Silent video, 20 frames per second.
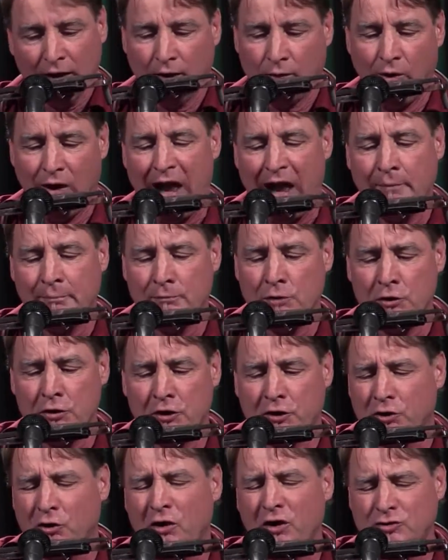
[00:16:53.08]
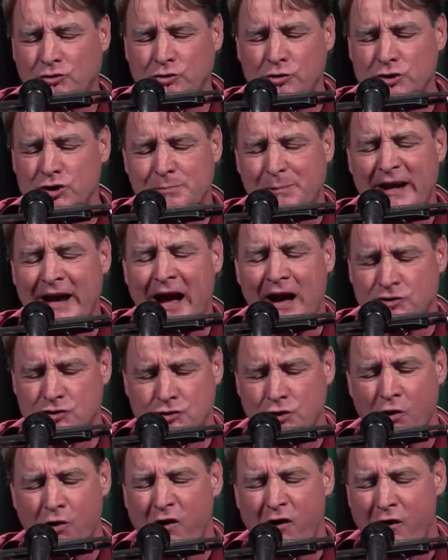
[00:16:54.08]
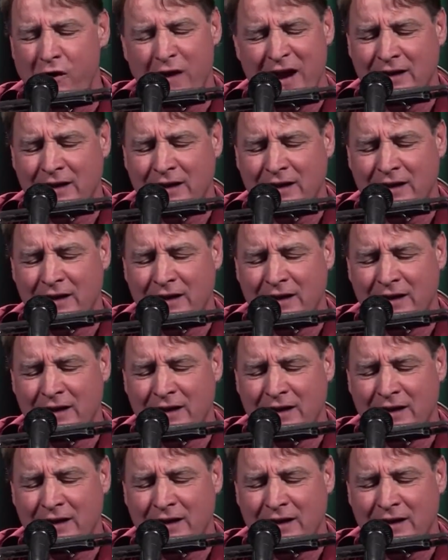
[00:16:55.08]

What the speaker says: Well, I'm gonna go to this big house door